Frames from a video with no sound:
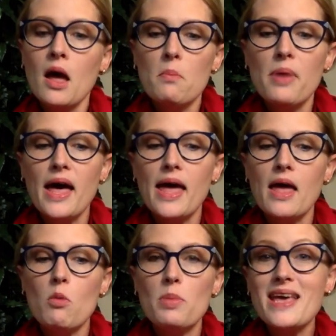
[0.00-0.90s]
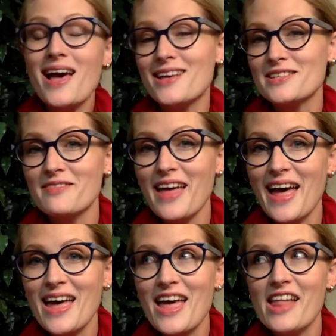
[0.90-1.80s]
But because of
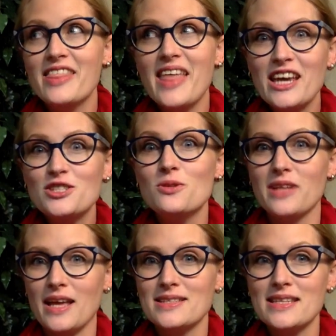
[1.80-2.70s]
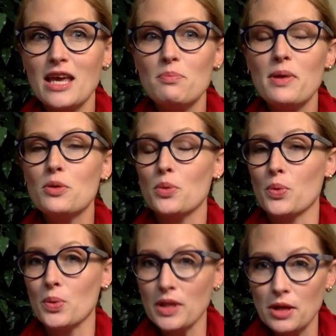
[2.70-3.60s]
that, they do landscaping
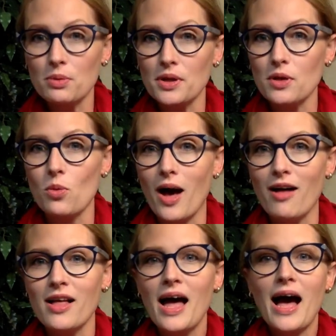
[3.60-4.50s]
really, really well.